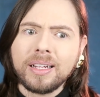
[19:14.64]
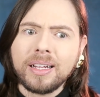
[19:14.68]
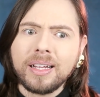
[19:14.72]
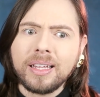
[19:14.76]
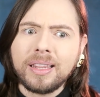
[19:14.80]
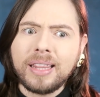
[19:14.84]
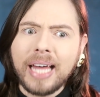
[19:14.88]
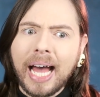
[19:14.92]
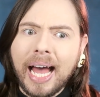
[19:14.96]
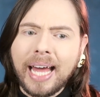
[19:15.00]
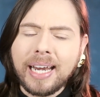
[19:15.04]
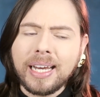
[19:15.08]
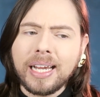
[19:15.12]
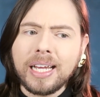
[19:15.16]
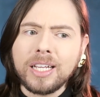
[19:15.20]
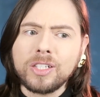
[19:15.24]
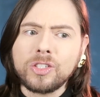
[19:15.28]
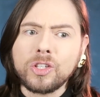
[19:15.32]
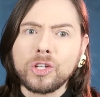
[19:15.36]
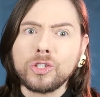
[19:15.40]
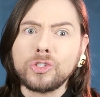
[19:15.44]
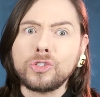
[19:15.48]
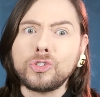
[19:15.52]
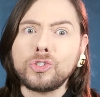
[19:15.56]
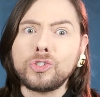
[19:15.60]
That
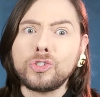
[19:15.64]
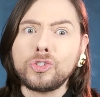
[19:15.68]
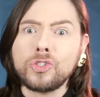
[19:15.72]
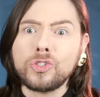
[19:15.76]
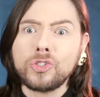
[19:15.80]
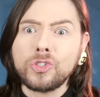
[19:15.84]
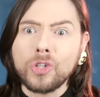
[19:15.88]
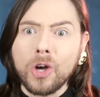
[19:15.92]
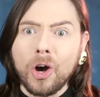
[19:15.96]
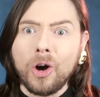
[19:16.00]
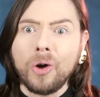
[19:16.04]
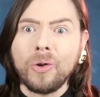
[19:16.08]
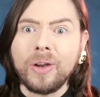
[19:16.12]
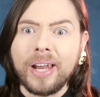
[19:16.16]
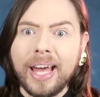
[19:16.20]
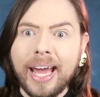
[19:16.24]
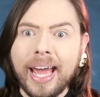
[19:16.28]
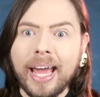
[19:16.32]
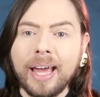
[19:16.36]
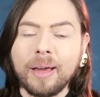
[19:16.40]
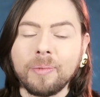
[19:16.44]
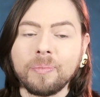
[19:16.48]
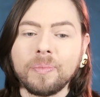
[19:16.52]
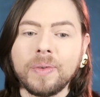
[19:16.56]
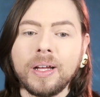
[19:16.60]
is so
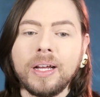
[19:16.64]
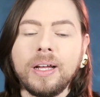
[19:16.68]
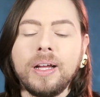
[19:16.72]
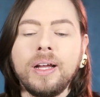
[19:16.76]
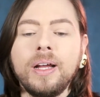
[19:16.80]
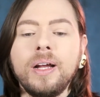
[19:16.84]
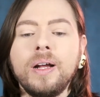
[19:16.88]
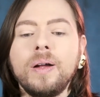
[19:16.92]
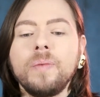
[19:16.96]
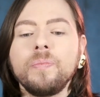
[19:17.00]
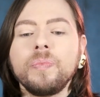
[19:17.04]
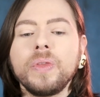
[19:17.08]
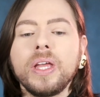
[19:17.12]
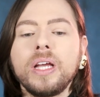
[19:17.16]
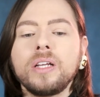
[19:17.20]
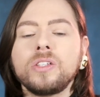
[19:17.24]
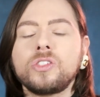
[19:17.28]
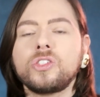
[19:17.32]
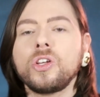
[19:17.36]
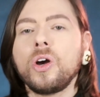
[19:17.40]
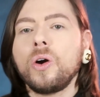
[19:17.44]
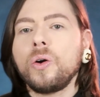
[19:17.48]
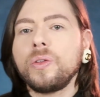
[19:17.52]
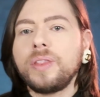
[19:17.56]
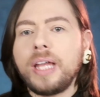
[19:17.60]
lame.
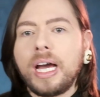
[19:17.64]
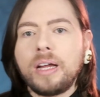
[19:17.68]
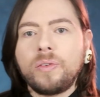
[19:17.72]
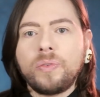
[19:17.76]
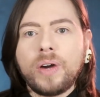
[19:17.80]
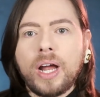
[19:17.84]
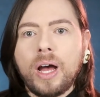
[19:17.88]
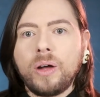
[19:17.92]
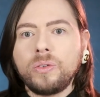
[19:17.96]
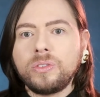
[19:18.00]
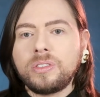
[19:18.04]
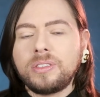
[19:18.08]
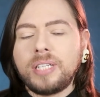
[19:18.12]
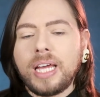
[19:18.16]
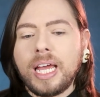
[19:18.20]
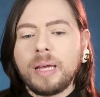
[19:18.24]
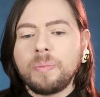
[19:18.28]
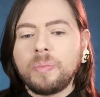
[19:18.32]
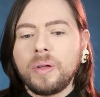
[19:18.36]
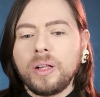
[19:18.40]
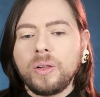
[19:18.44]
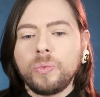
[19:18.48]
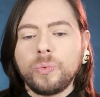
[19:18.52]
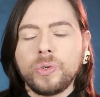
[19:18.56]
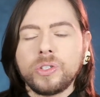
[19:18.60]
So that round
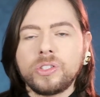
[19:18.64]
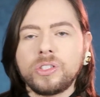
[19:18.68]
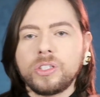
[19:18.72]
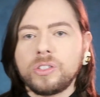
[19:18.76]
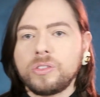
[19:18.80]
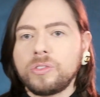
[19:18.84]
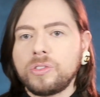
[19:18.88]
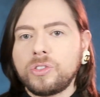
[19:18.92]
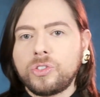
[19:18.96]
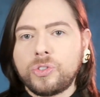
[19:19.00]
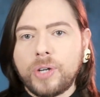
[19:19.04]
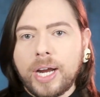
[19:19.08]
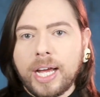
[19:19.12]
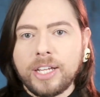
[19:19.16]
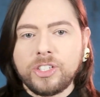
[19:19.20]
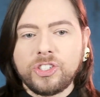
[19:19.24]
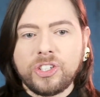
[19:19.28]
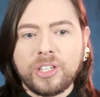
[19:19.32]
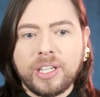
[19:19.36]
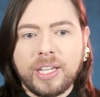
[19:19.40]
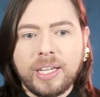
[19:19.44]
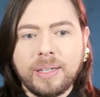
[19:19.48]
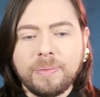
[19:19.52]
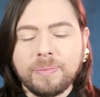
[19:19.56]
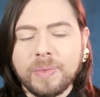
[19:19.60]
table was a
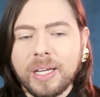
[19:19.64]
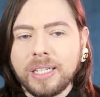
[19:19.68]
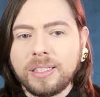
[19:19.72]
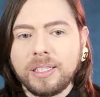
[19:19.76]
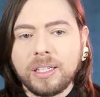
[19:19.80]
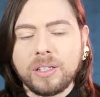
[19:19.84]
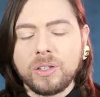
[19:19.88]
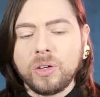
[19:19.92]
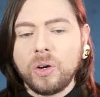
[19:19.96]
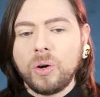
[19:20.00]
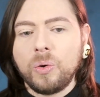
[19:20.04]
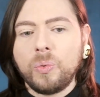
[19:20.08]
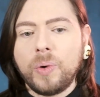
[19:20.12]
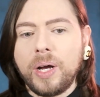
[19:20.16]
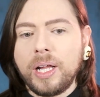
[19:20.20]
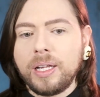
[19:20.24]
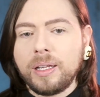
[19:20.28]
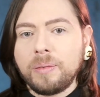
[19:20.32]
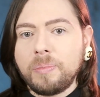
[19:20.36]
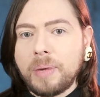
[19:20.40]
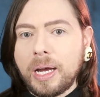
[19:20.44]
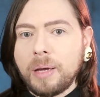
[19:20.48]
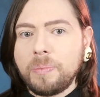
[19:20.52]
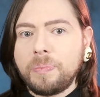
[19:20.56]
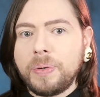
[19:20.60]
tragedy. It didn't go
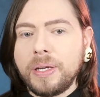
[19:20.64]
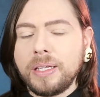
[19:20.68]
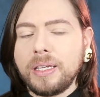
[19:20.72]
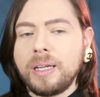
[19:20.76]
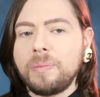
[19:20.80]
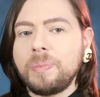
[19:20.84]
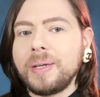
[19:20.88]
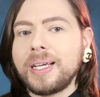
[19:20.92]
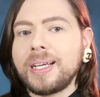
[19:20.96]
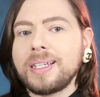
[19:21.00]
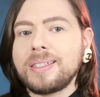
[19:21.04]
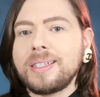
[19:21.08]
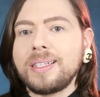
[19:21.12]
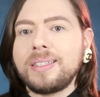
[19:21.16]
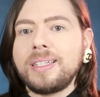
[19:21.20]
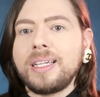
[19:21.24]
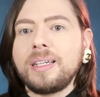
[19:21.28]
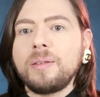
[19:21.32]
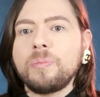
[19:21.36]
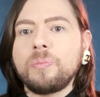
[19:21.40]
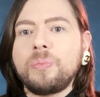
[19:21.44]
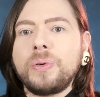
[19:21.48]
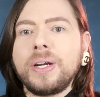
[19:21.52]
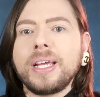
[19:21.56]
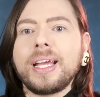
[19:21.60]
well, in my opinion, because it
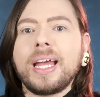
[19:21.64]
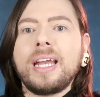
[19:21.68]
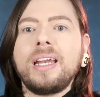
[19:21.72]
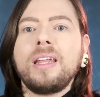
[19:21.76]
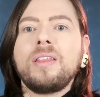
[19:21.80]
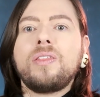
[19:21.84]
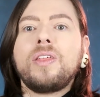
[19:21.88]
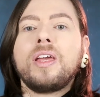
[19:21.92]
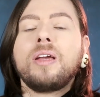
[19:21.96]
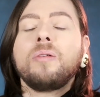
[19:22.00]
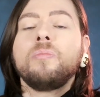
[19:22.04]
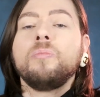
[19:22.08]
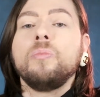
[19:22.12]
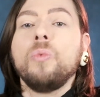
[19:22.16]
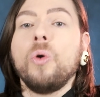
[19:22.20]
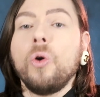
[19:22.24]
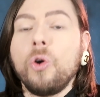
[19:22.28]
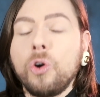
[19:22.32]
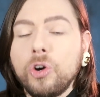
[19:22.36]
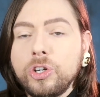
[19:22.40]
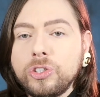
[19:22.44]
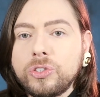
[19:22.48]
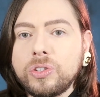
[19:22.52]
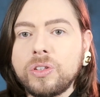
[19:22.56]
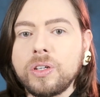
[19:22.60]
didn't bring anything
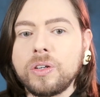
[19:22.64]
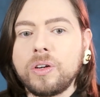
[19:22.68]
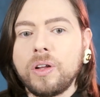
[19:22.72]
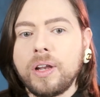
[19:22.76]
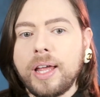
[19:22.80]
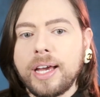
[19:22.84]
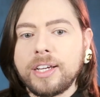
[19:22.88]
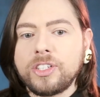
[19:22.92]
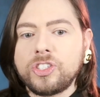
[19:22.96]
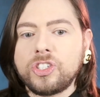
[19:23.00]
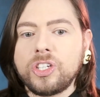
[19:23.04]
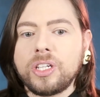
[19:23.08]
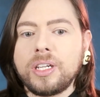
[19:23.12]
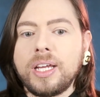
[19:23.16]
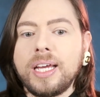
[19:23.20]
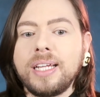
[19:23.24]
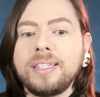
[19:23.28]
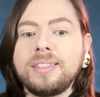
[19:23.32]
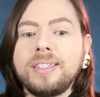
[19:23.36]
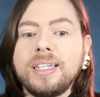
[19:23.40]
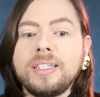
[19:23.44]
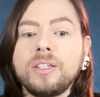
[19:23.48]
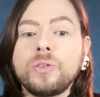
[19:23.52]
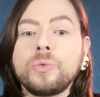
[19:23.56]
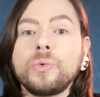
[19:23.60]
more to the collection.
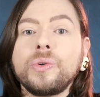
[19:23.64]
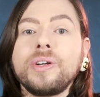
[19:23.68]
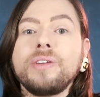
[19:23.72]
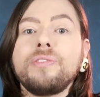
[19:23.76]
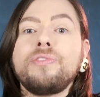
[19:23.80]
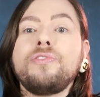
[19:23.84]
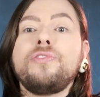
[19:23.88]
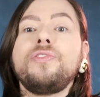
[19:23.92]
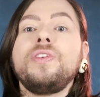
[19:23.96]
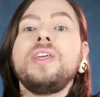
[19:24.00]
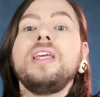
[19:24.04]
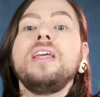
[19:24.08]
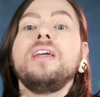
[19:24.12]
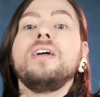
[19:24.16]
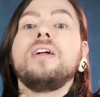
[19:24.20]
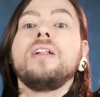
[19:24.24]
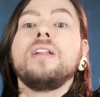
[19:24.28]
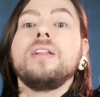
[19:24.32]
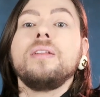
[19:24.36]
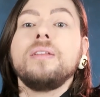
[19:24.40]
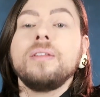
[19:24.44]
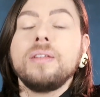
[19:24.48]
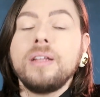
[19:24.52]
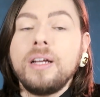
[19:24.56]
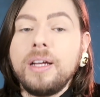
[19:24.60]
It didn't
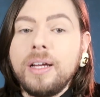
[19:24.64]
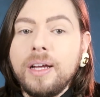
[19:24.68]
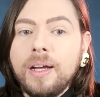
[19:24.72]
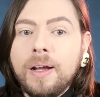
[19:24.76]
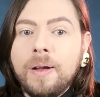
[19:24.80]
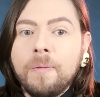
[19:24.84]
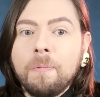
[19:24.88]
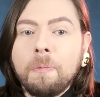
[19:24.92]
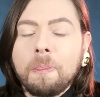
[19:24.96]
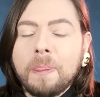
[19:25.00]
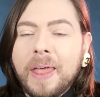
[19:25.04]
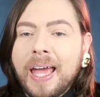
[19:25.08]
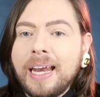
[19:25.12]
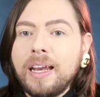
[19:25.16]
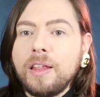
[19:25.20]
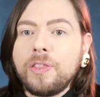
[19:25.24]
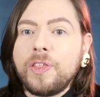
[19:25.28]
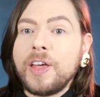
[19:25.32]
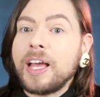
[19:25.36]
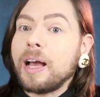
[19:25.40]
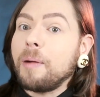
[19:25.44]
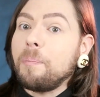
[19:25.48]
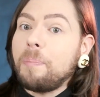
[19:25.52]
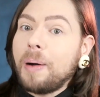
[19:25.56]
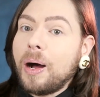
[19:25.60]
reveal
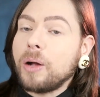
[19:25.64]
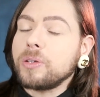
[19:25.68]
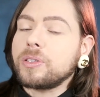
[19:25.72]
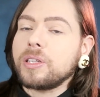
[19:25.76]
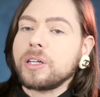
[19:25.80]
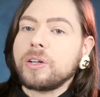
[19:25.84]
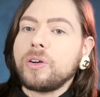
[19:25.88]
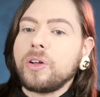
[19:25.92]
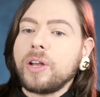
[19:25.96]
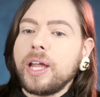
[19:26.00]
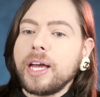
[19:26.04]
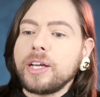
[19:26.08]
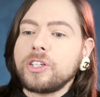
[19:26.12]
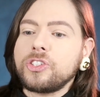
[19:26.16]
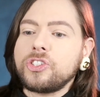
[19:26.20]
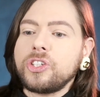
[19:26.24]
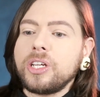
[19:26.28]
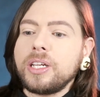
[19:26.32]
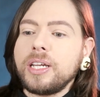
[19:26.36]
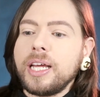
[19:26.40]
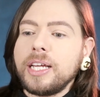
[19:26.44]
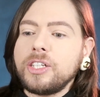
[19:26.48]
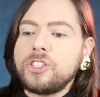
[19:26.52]
anything about the collection.